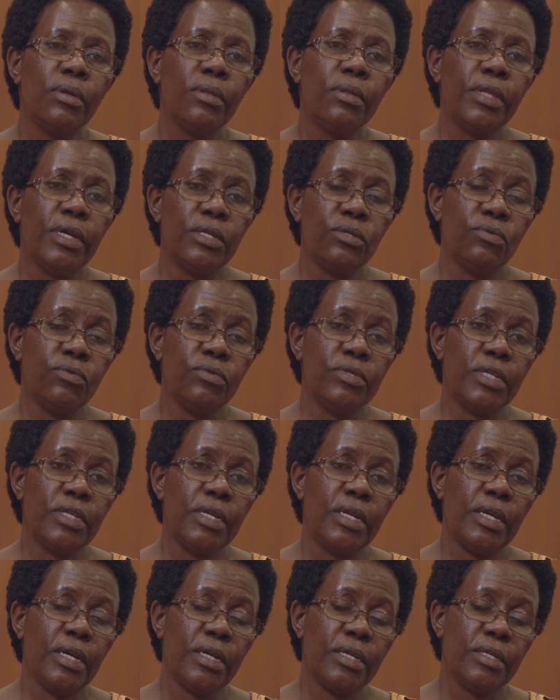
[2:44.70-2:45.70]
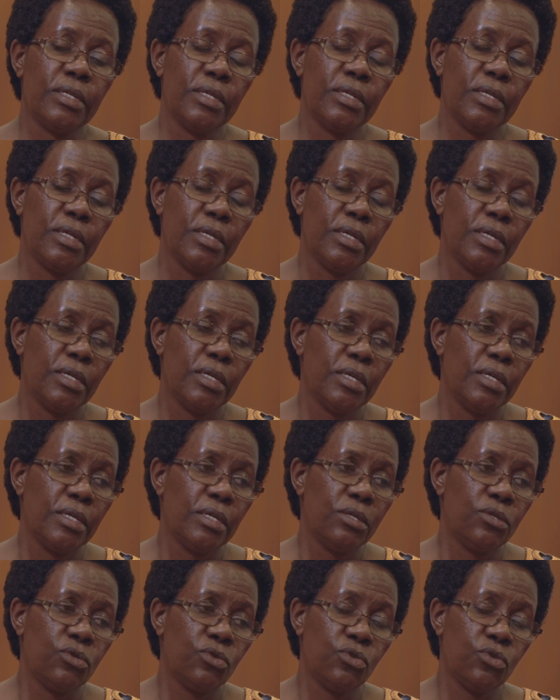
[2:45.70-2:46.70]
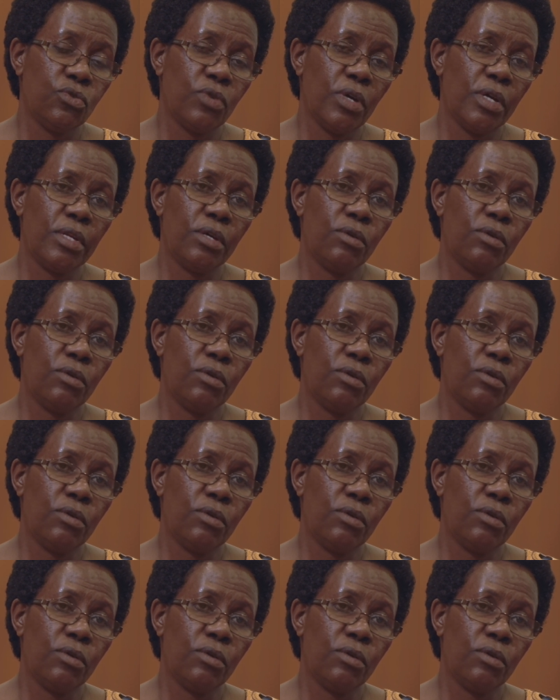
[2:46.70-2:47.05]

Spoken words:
That was under social and